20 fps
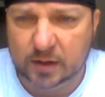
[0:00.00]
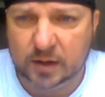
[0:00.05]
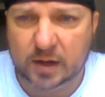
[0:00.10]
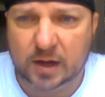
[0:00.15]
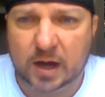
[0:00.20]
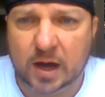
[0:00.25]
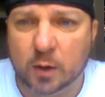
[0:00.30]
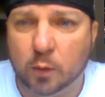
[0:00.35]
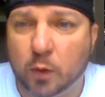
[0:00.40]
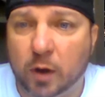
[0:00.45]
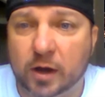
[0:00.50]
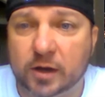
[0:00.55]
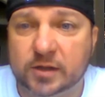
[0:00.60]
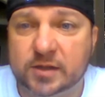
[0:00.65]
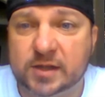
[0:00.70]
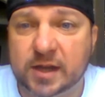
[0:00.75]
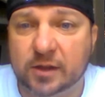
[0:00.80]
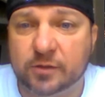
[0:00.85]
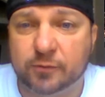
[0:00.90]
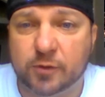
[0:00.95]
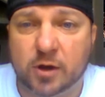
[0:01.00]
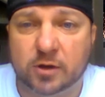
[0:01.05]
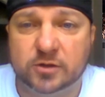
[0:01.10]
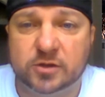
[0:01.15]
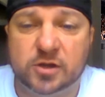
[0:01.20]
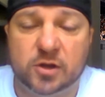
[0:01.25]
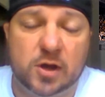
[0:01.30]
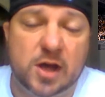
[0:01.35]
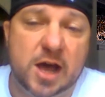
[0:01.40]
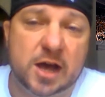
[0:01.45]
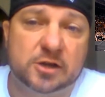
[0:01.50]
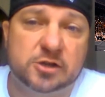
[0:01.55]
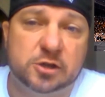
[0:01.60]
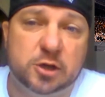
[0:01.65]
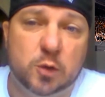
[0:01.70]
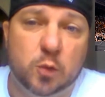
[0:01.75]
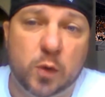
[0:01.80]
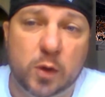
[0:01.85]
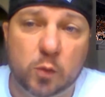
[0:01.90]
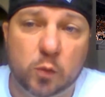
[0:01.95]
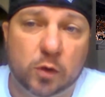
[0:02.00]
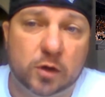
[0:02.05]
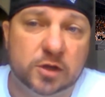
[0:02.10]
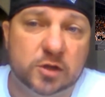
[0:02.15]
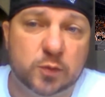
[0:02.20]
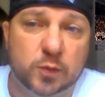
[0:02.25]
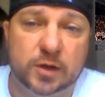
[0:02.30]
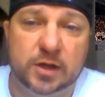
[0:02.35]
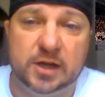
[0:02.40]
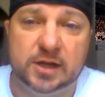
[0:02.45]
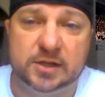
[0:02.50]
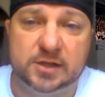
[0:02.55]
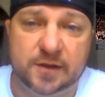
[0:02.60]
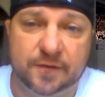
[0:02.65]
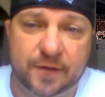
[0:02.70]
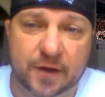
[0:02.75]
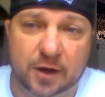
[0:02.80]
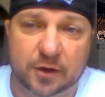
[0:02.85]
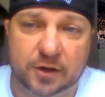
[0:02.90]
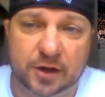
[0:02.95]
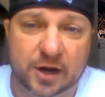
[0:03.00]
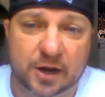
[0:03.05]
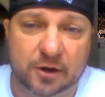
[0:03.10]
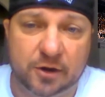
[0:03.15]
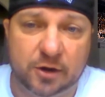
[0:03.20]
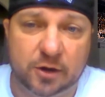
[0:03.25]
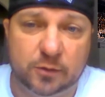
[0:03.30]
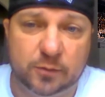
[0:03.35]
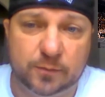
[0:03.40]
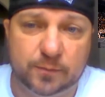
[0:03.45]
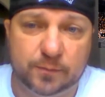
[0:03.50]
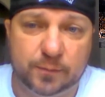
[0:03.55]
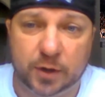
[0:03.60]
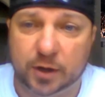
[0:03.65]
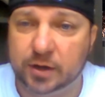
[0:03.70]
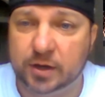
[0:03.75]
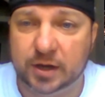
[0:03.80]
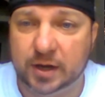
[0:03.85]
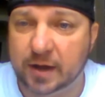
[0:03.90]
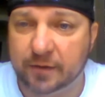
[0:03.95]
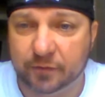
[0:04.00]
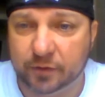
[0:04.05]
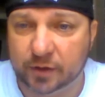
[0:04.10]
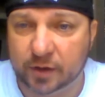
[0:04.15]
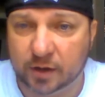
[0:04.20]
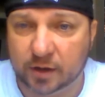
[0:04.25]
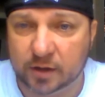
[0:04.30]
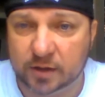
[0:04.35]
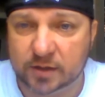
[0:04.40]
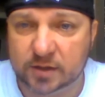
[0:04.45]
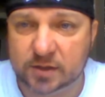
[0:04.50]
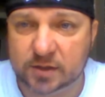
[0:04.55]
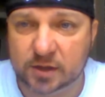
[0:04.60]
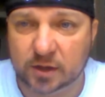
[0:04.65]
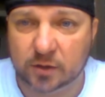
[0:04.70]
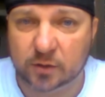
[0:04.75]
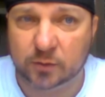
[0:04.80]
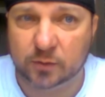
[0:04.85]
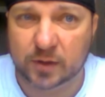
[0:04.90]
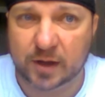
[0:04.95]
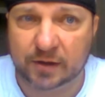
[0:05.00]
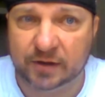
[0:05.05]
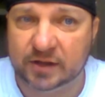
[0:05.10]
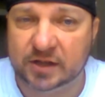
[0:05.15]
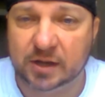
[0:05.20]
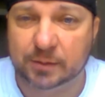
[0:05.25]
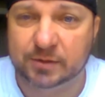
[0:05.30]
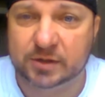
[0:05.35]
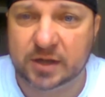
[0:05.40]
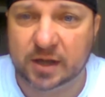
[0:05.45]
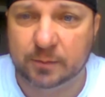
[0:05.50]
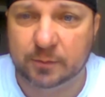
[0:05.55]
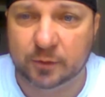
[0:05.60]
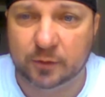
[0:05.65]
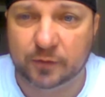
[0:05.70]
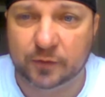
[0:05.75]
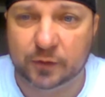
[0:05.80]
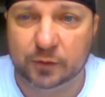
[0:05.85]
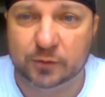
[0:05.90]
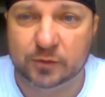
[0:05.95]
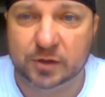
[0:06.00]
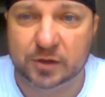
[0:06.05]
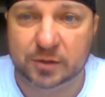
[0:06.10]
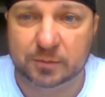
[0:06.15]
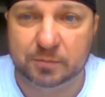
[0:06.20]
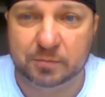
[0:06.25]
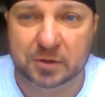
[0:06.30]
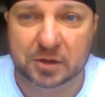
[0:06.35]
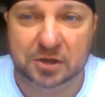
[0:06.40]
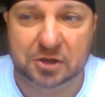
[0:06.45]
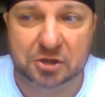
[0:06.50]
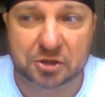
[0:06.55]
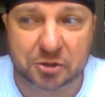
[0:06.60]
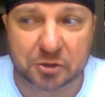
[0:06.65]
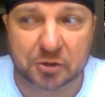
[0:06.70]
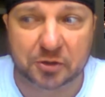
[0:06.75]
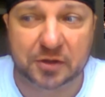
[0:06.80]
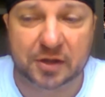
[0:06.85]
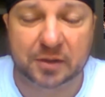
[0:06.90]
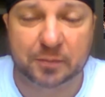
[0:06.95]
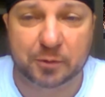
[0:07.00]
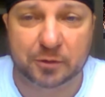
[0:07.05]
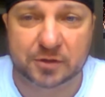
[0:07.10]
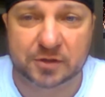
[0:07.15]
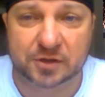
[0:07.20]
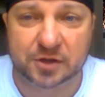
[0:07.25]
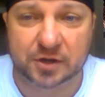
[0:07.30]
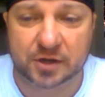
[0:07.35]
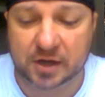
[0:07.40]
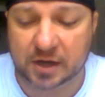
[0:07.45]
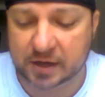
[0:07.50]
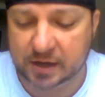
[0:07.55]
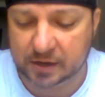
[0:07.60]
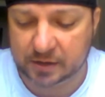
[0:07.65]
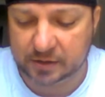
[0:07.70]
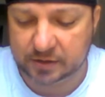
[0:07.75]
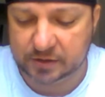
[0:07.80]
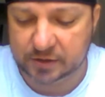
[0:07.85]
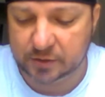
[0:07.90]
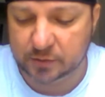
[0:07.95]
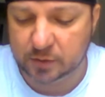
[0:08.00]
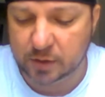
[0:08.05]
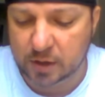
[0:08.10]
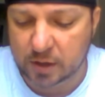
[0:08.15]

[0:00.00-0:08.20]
I want Seth Rollins to actually win once when he hits the Falcon Arrow, but he never does. So anytime you see that movie, you can be assured that the person's going to kick out of it too.